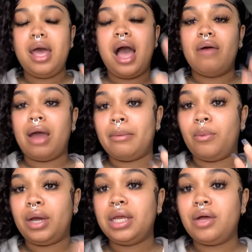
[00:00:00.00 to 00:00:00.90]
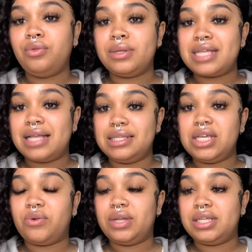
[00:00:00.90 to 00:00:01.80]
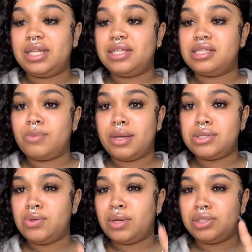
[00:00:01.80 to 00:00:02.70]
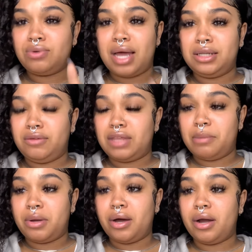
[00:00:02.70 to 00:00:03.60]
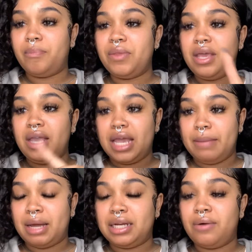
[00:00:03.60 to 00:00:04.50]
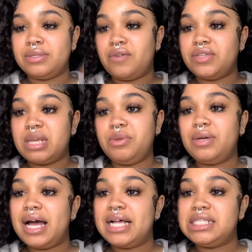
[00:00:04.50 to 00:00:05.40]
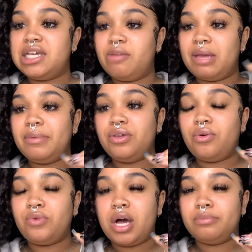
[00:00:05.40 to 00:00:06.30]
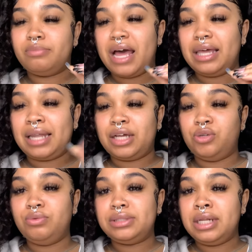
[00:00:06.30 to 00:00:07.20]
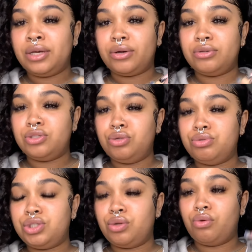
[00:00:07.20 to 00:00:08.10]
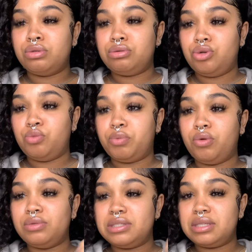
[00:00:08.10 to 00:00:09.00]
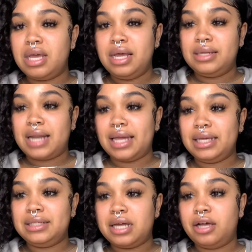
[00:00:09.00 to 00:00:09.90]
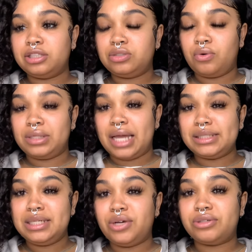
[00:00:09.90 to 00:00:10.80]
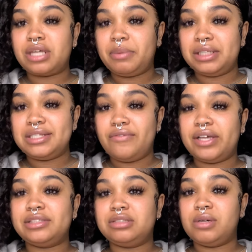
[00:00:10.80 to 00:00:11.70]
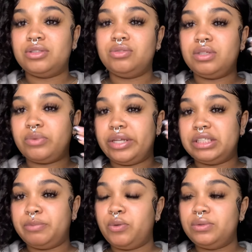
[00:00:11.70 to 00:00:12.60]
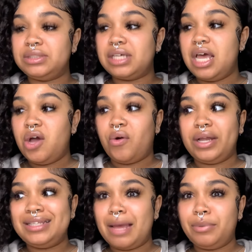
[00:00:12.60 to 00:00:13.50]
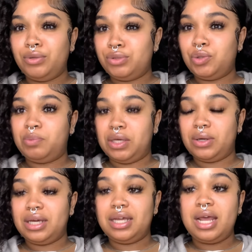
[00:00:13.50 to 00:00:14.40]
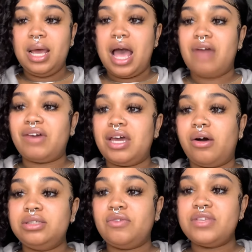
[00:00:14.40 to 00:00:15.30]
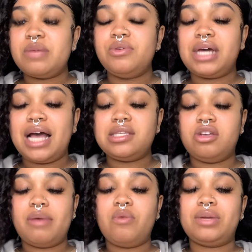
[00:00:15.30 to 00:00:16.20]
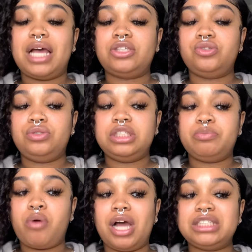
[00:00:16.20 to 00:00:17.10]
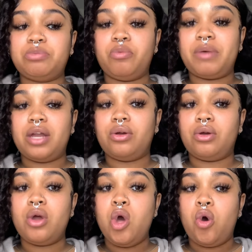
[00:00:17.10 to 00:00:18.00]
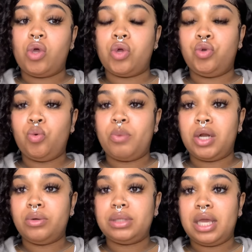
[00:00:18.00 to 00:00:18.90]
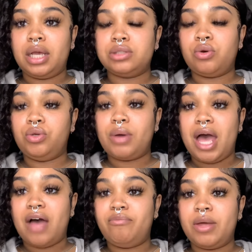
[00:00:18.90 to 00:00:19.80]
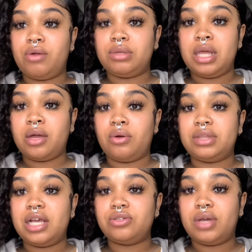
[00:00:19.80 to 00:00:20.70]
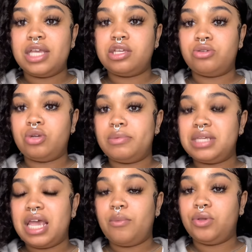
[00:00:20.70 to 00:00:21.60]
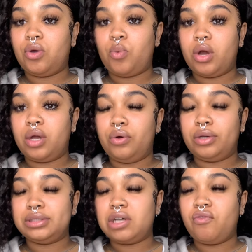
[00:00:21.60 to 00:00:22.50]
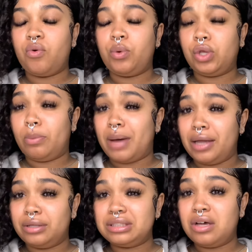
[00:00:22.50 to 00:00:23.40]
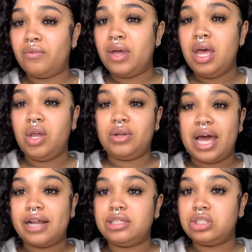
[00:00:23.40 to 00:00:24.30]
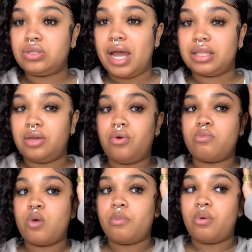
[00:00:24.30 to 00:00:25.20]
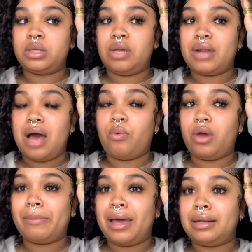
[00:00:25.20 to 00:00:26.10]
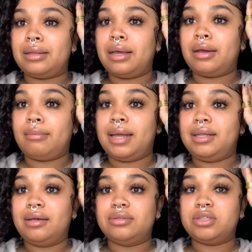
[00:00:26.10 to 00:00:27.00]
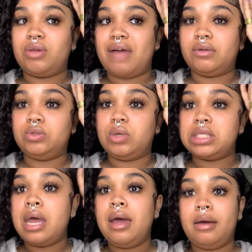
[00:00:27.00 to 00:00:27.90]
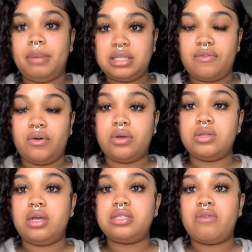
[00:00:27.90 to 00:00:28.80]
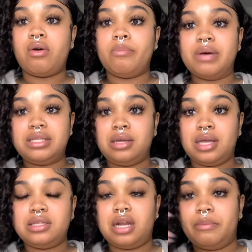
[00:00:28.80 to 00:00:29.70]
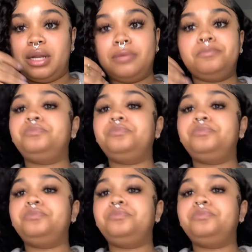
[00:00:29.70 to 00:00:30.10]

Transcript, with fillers: All right, but we're gonna go through the signs and synchronicities as well too, because you know I love that part in my notes. So for some of you guys here, maybe you're um buying like new sneakers, new shoes, new boots, Nike Dunks, or like sneakers could be a significance as well too, as well as boots or any type of new shoe, period. All right, also for some of you guys here, you may realize you just prosper better, or you do better things, or you have better luck, or things are easier to obtain when you're working on yourself or when you're by yourself. You're not as distracted, or more importantly, you're not worrying about anything, anybody else. So you have no choice but to focus on yourself, or but to get to the money.